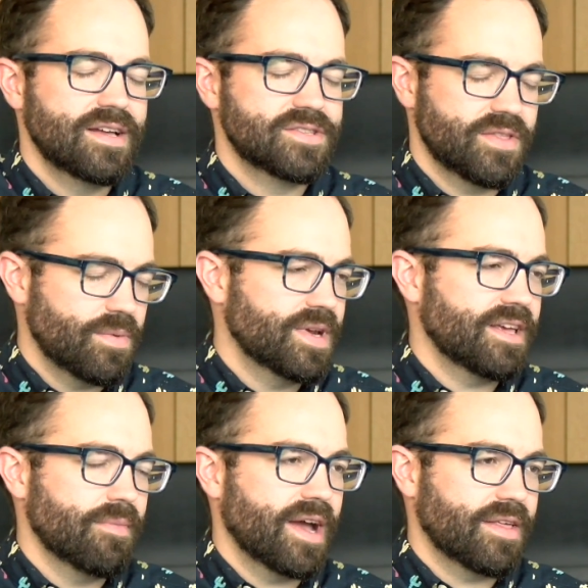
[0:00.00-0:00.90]
And so they want to
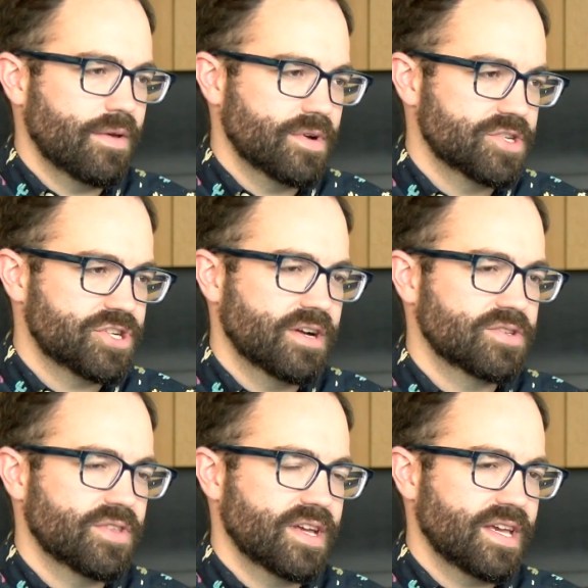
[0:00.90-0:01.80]
give back and they want to share
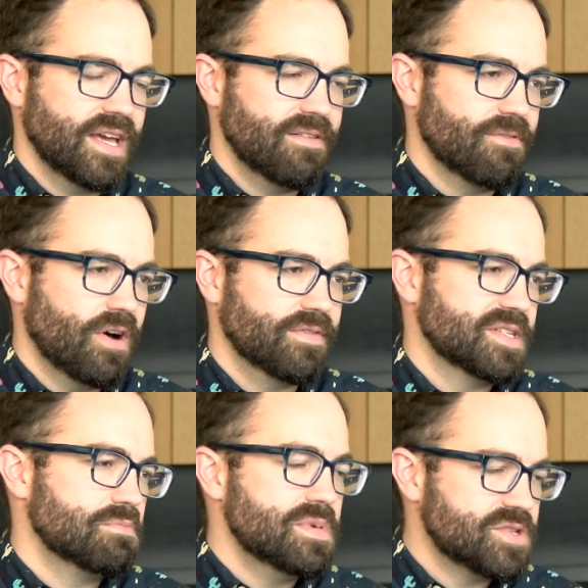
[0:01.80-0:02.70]
so they can get involved
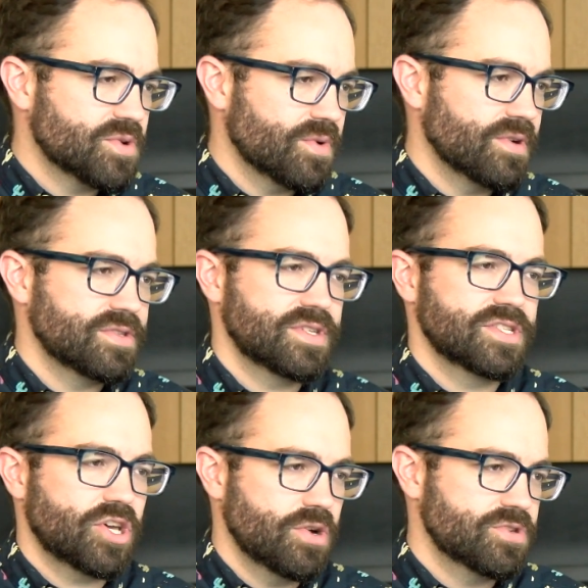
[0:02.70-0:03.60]
as mentors
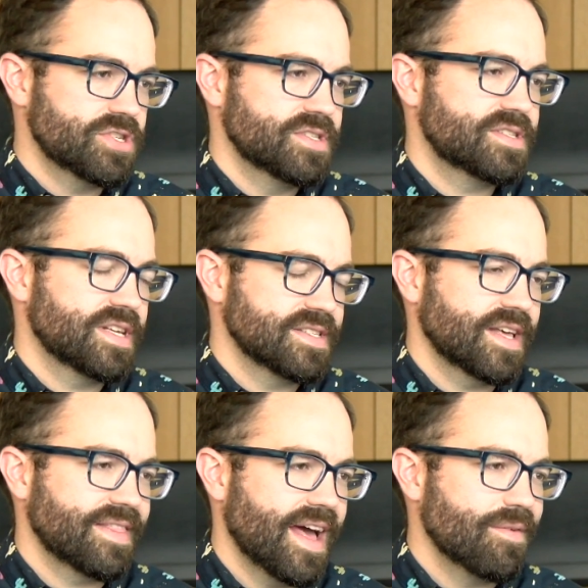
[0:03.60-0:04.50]
as coaches, things like that.